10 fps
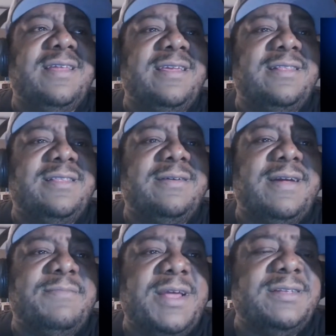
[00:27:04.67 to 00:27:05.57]
like they're
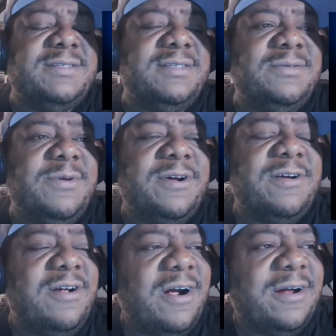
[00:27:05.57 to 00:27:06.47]
at Madison Square
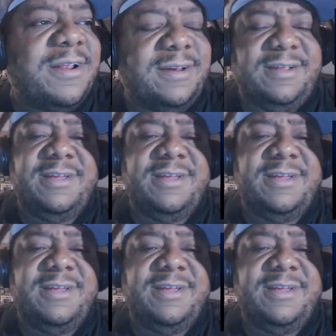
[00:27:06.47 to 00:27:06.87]
Garden.